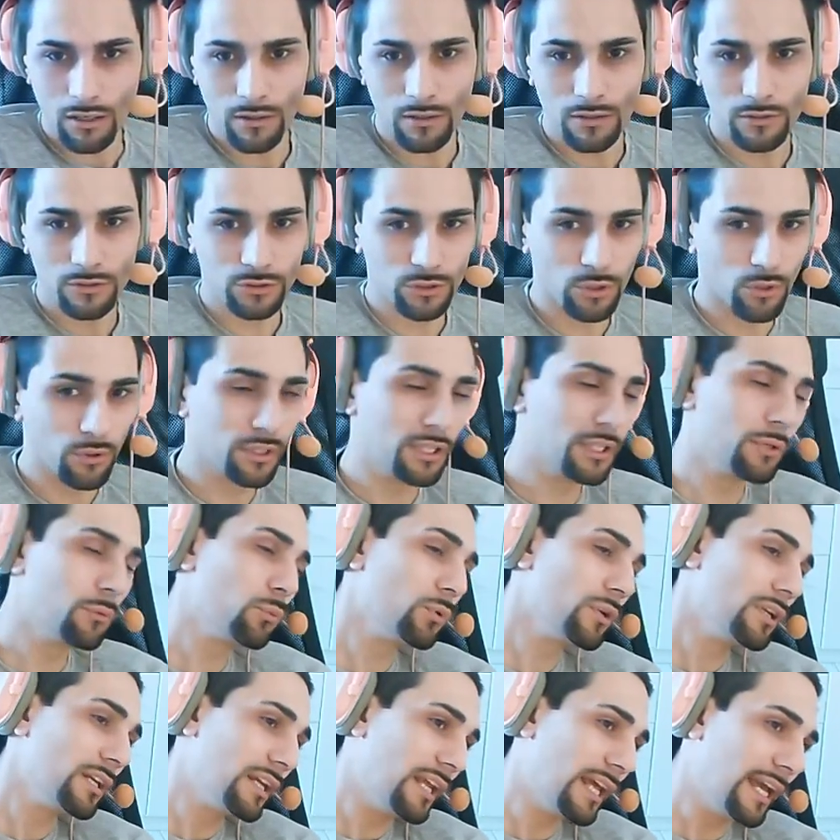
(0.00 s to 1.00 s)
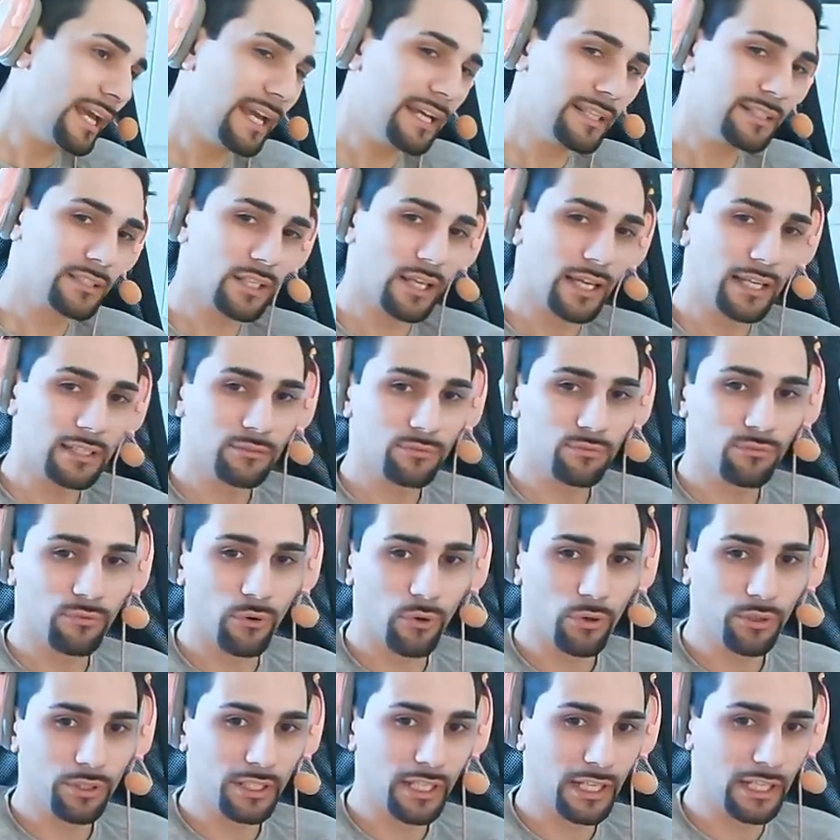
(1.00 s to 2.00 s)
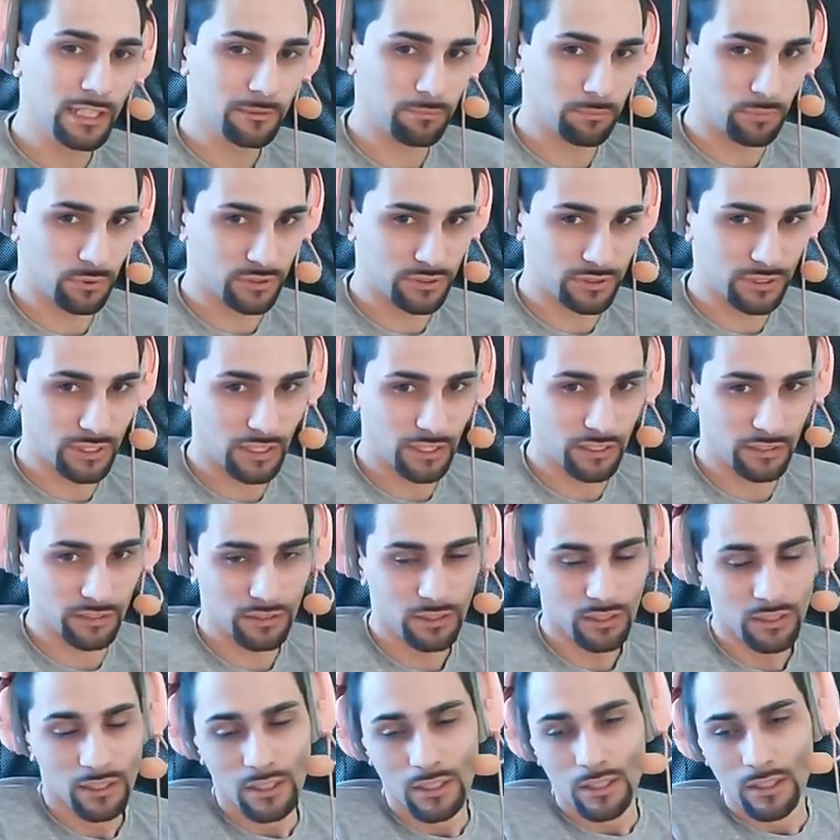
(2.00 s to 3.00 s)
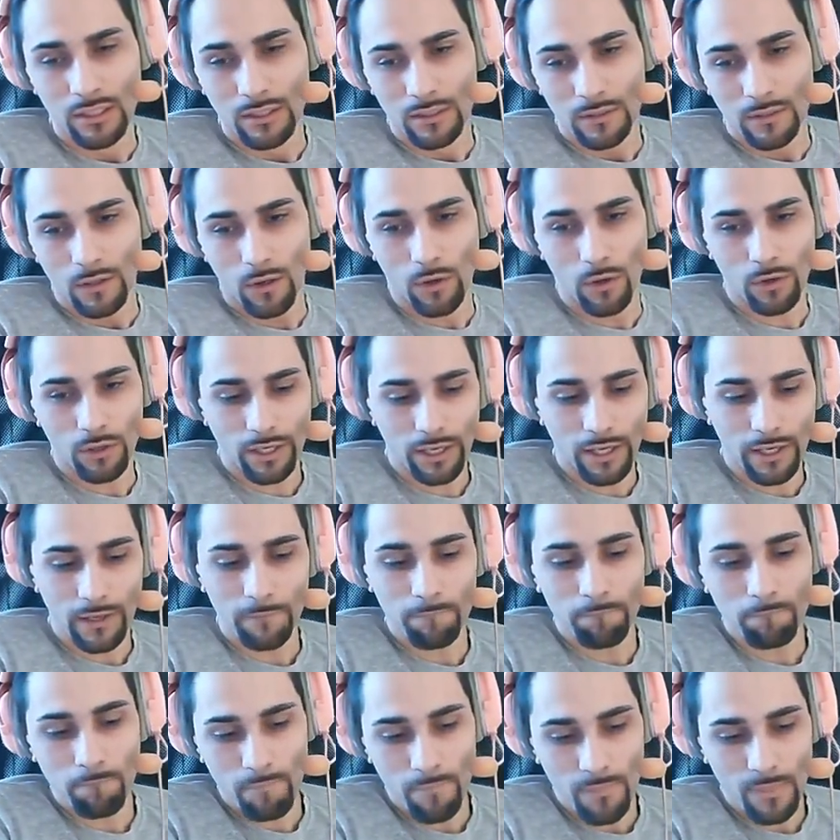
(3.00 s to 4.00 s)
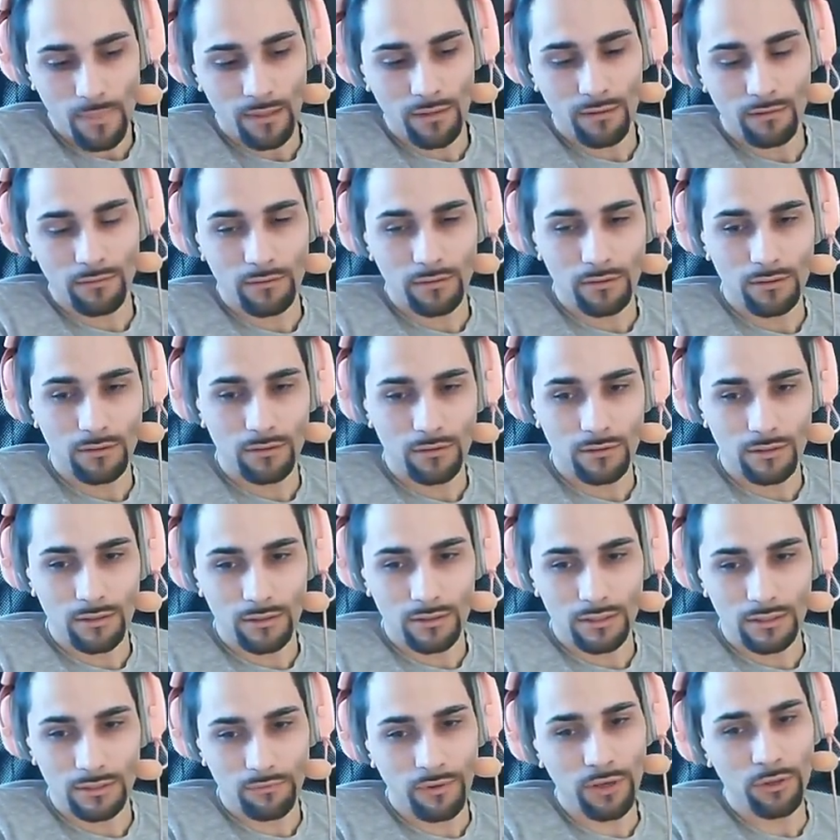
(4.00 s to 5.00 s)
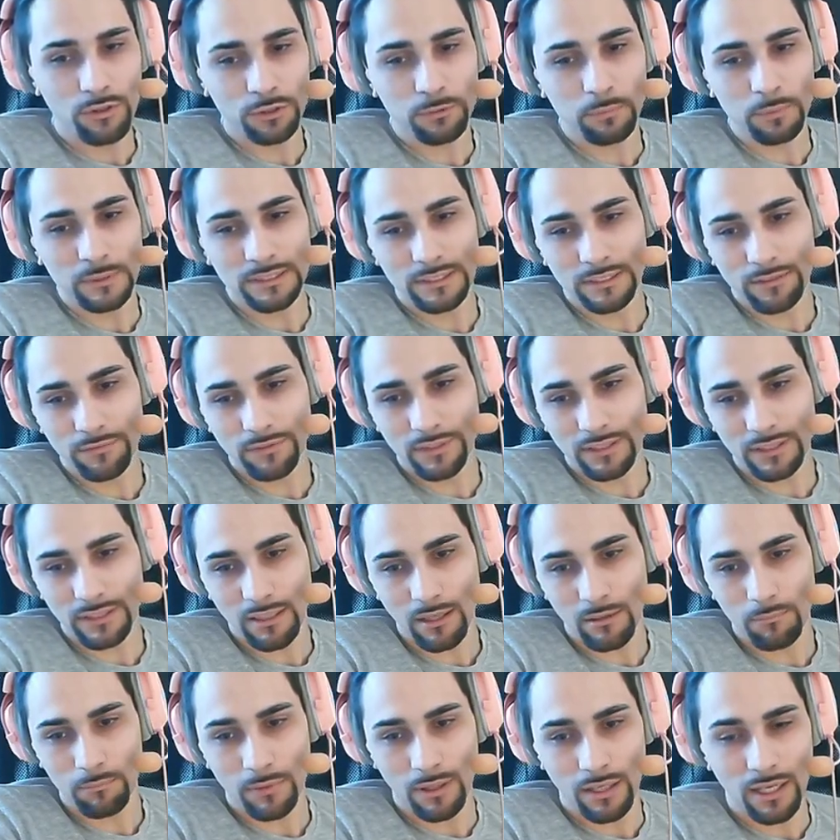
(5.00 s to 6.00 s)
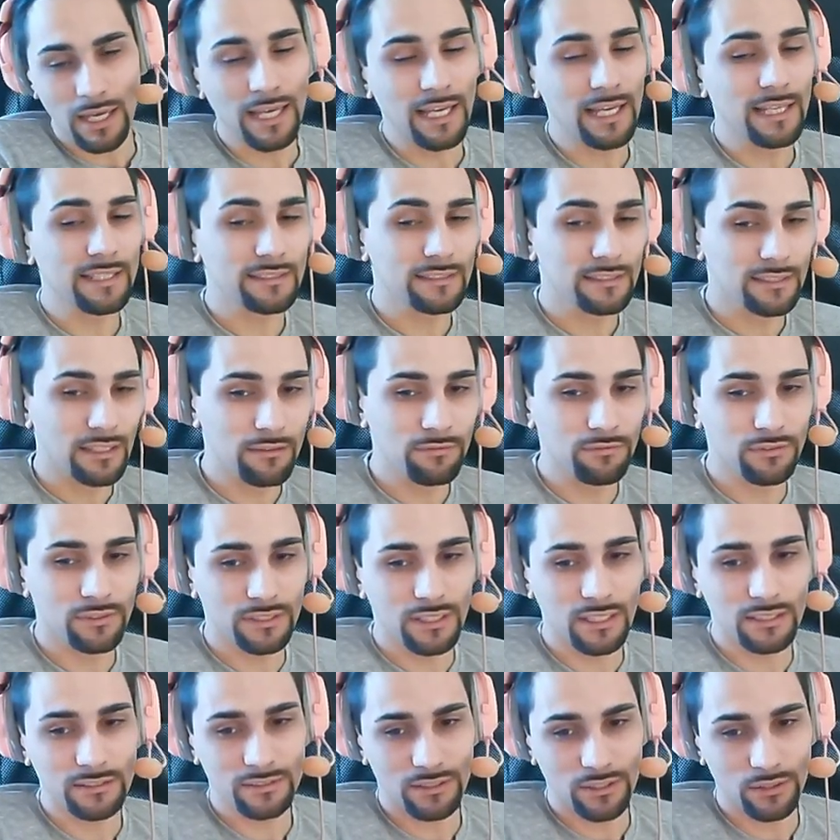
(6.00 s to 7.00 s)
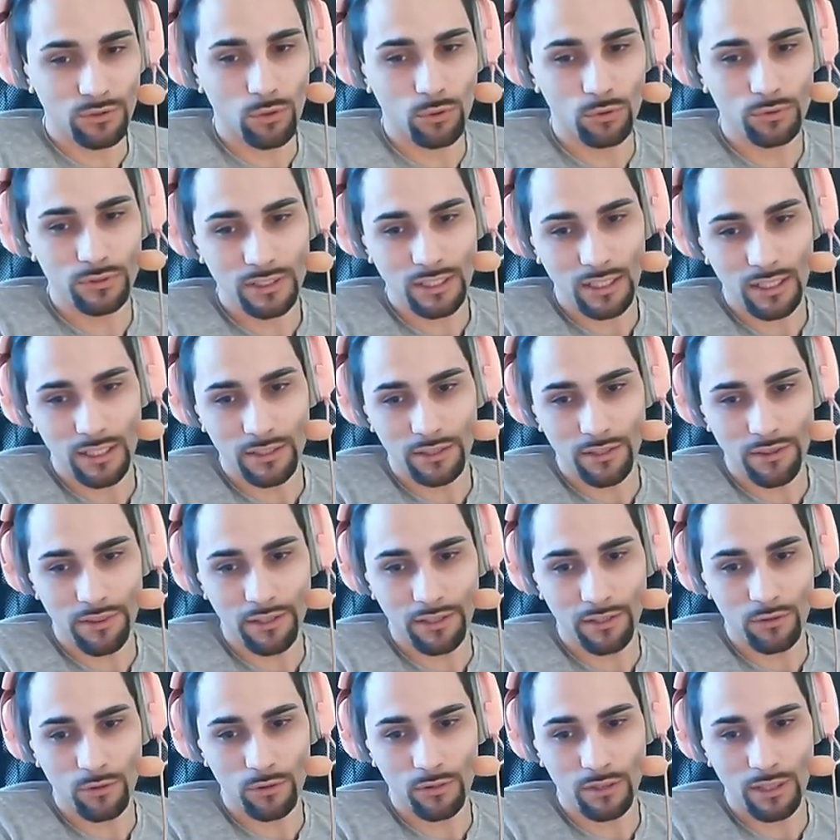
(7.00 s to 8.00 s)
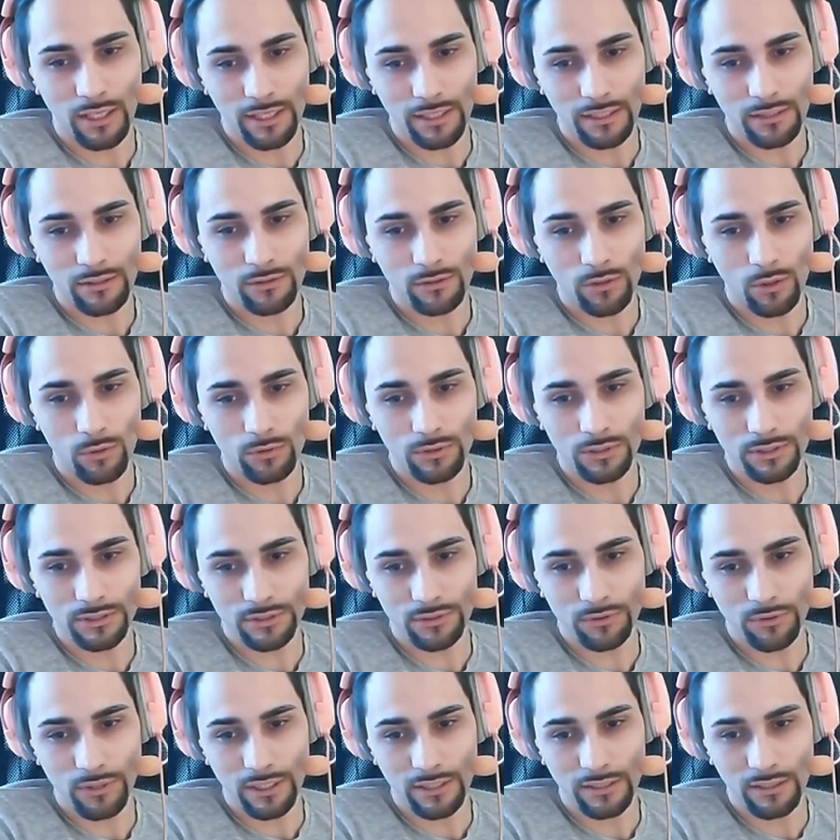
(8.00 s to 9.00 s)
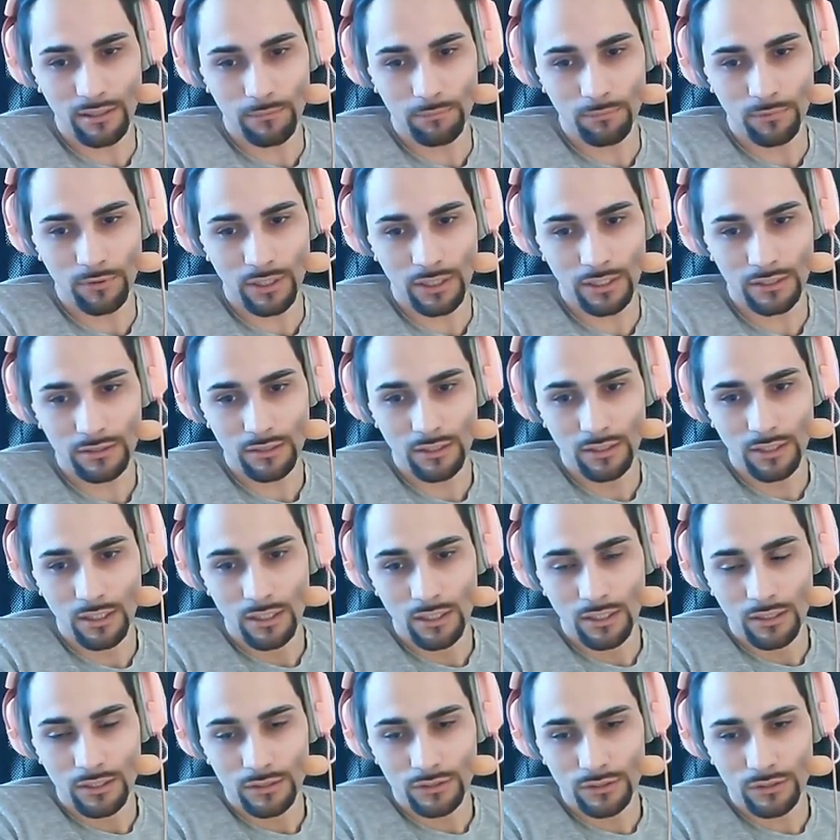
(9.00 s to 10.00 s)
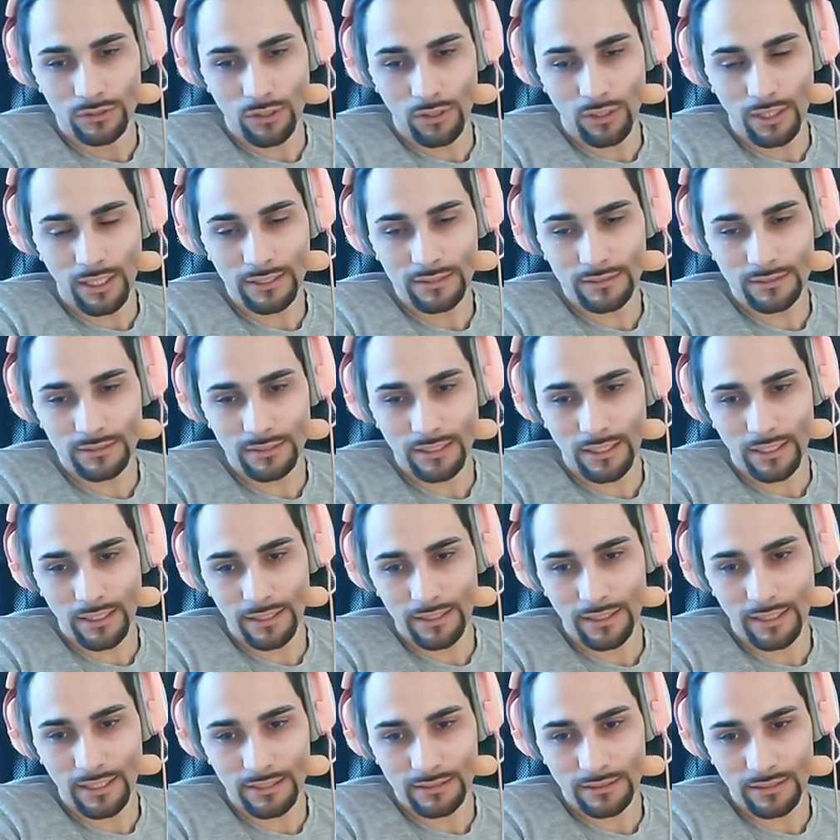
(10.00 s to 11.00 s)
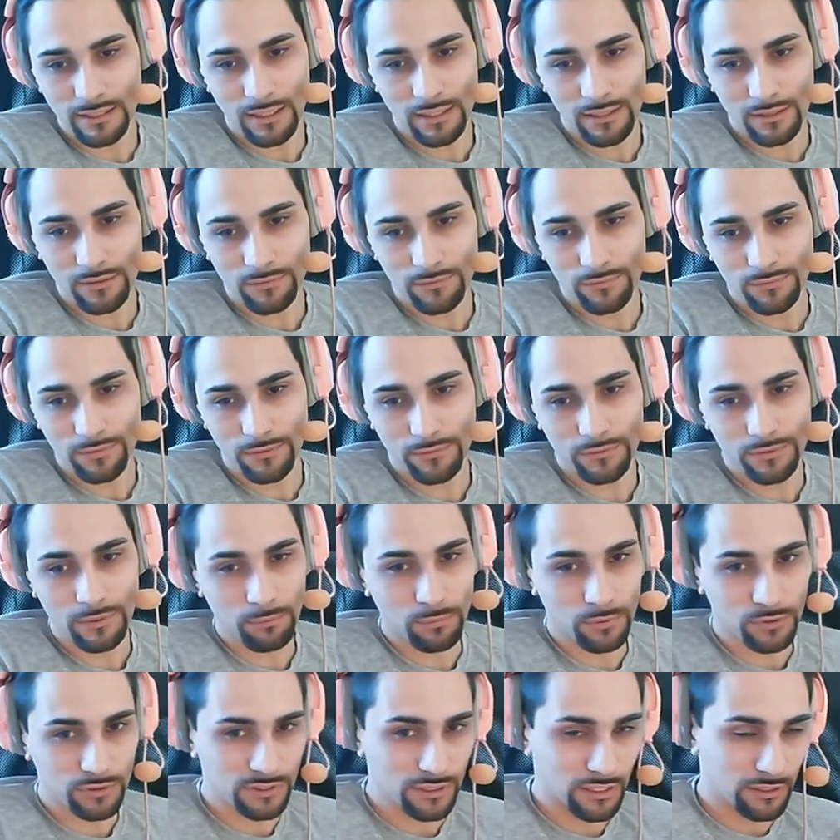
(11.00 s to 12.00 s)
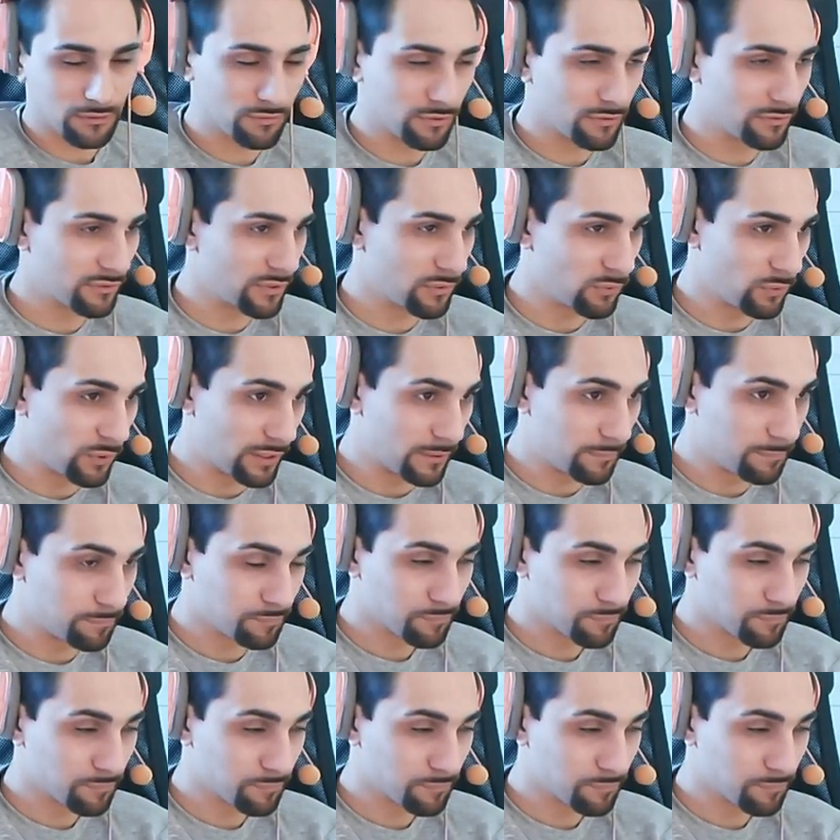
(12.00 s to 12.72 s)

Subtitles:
So he will land at 48%. Okay. A very specific number. And if he does the no DI thing or like only straight up, right? So let's say he has like 50%, 51.